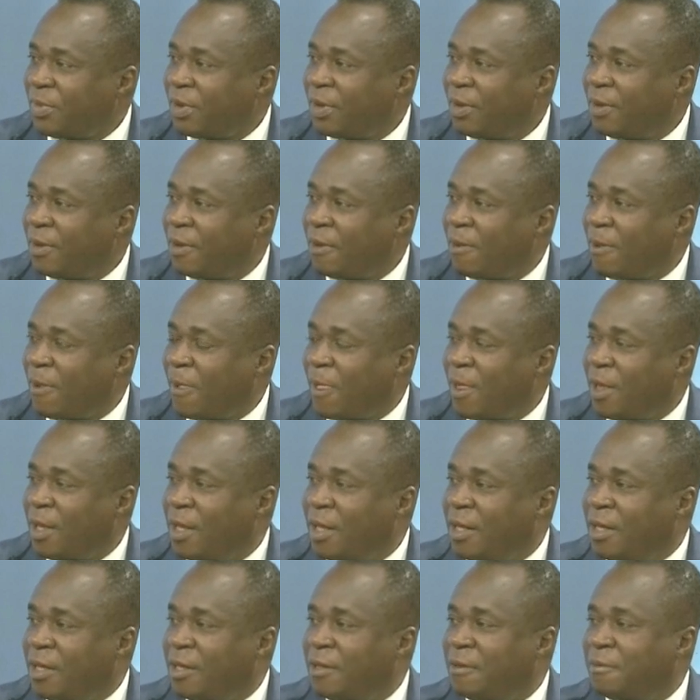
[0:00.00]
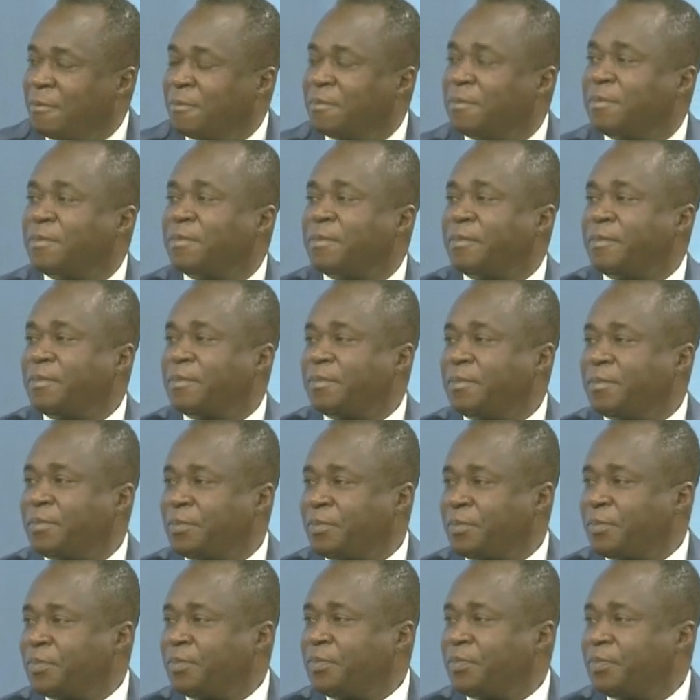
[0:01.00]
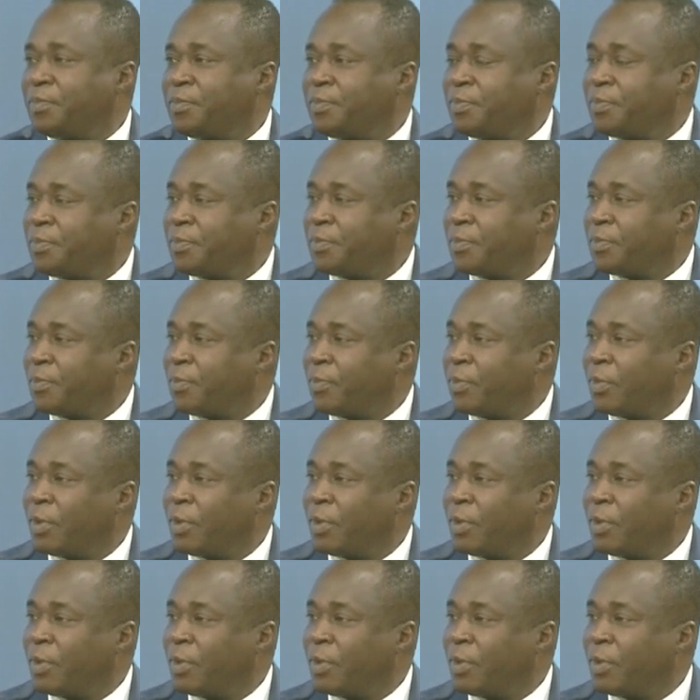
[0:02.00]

budget in terms of these new borrowings?